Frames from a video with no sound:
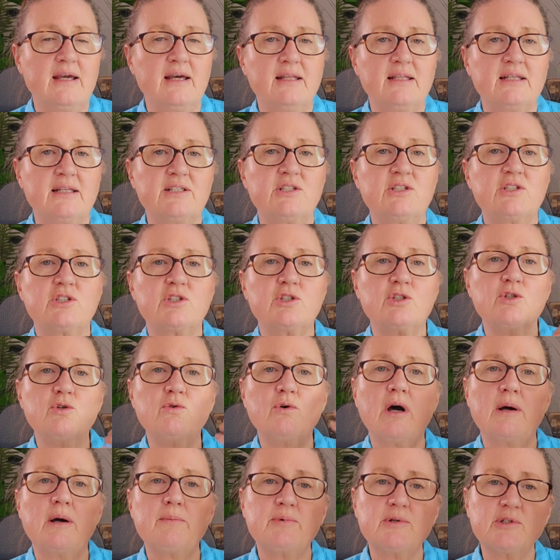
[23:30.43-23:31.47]
This is a new
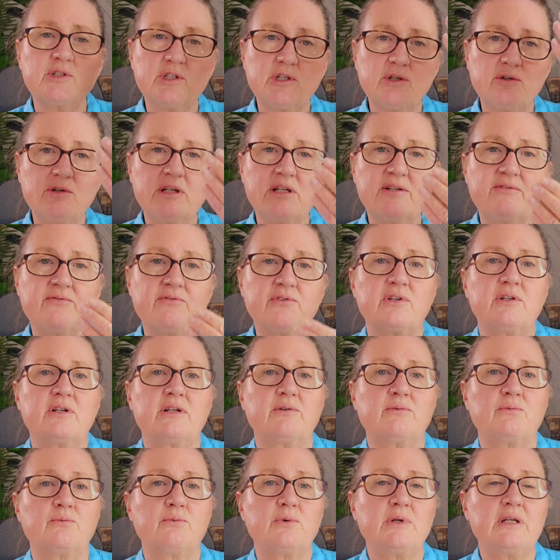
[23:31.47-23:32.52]
opportunity for you to
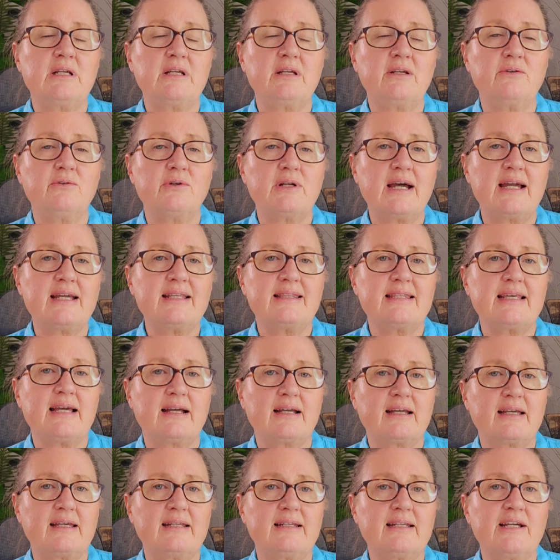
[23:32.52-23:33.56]
reunite
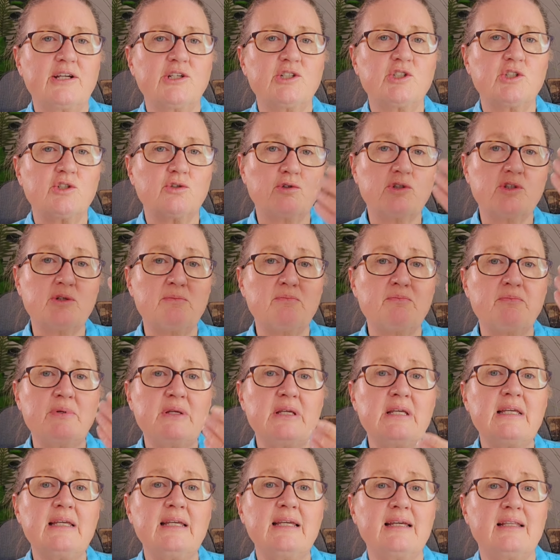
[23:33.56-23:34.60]
that connection, or to
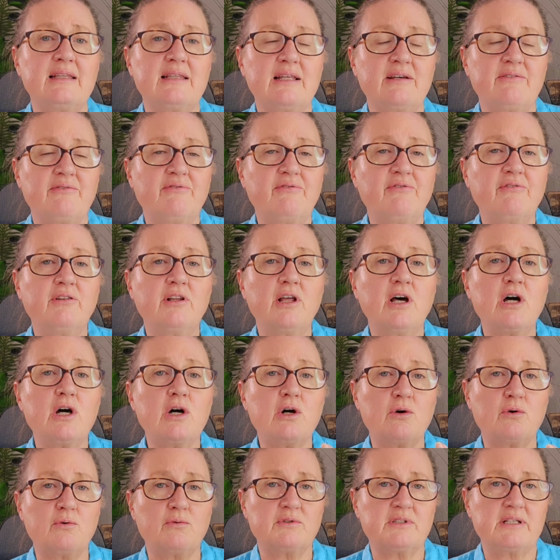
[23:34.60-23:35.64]
be in the
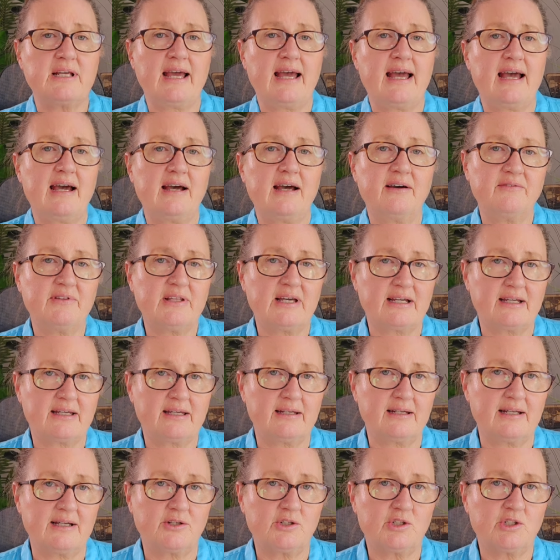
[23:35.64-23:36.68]
flow, to have that
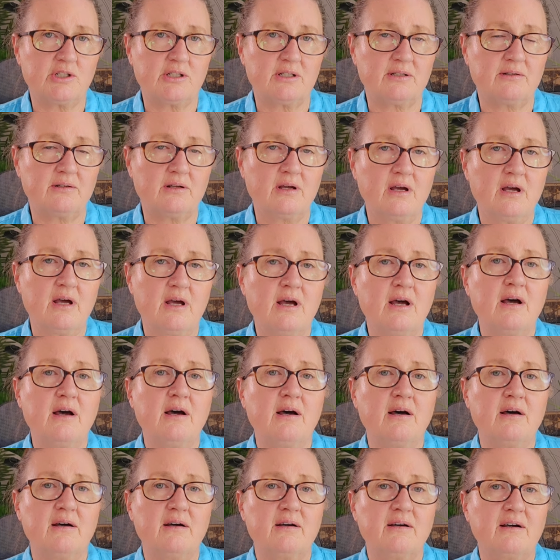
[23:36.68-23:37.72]
connection.
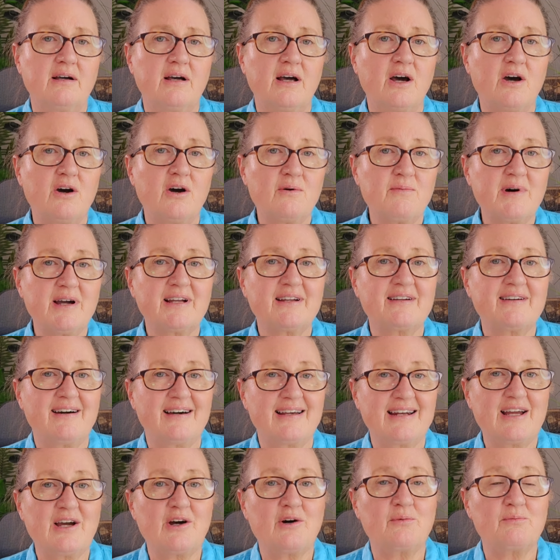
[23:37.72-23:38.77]
Oh my
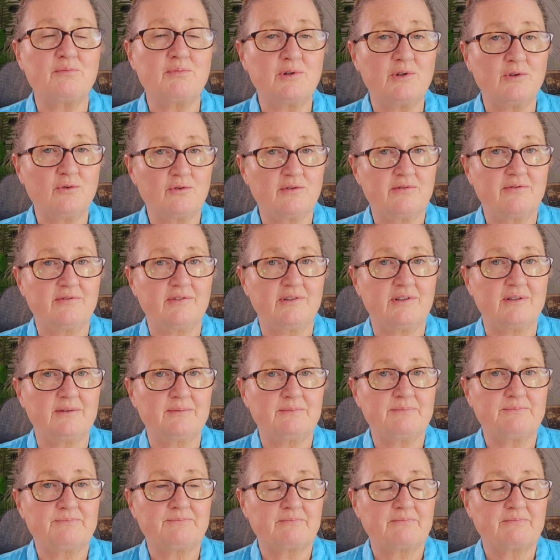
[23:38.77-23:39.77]
God, how beautiful.